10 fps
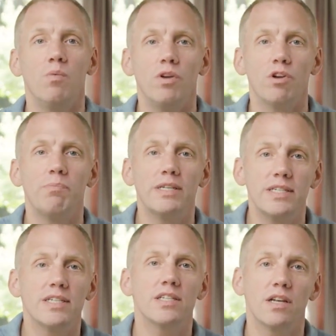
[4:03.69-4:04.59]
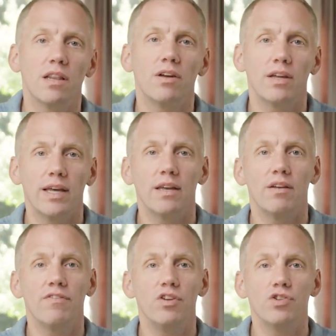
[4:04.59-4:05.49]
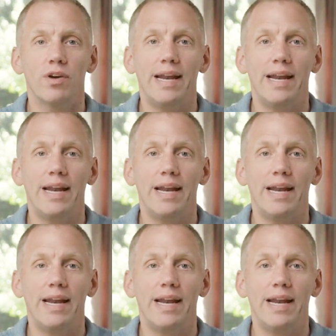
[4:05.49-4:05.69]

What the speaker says: what your business is gonna look like in the future